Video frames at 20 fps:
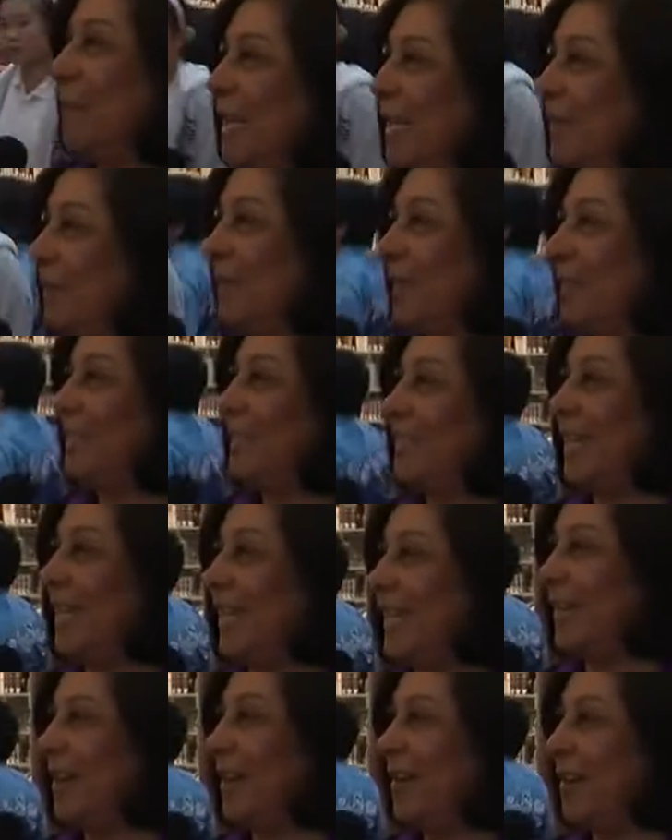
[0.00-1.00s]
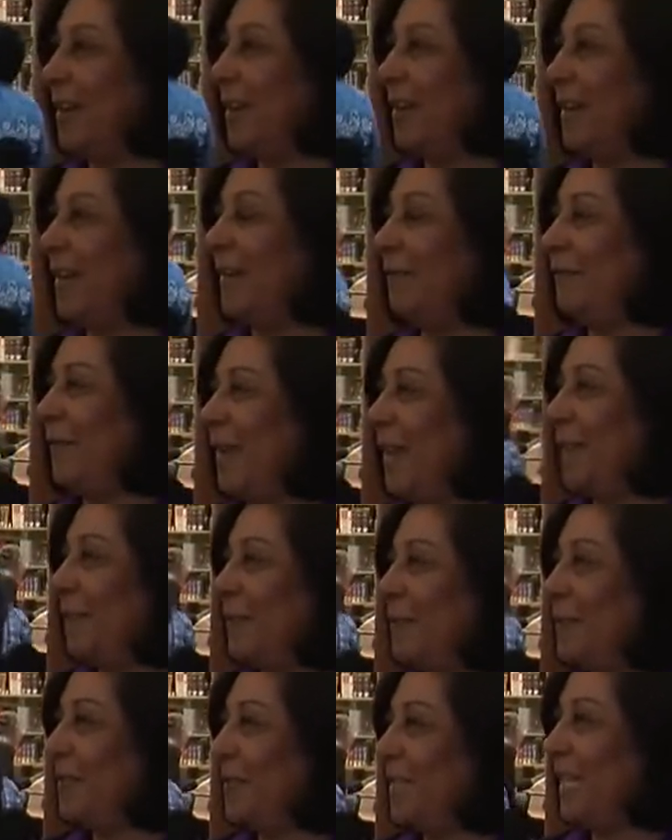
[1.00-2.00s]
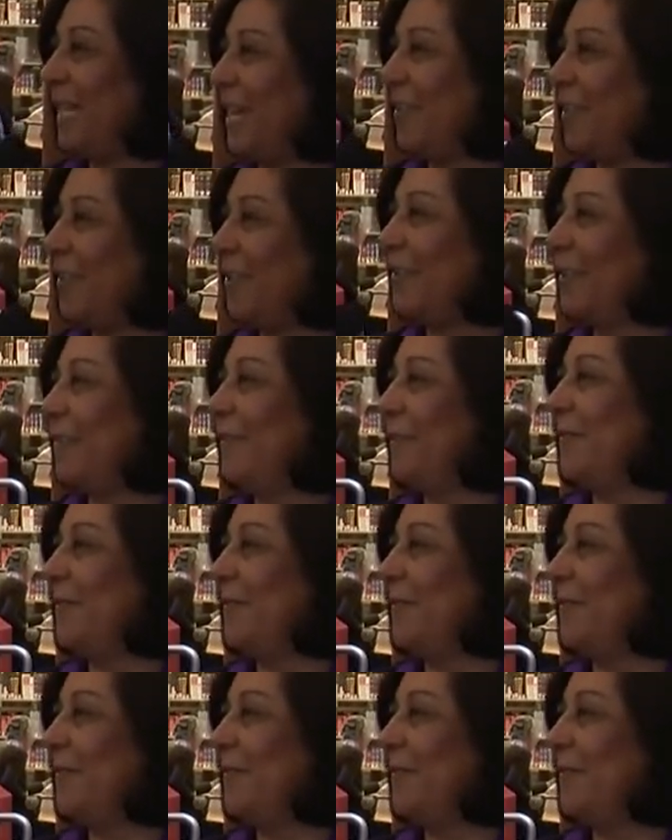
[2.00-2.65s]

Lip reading: babies and flowers together?